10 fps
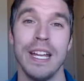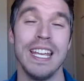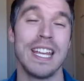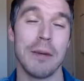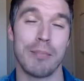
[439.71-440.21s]

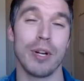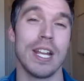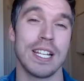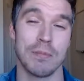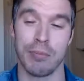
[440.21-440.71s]
he can
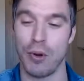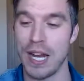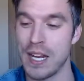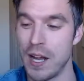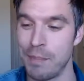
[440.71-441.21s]
predict
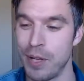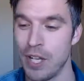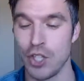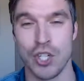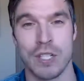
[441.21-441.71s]
breakup
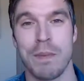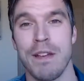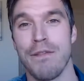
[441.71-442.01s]
just by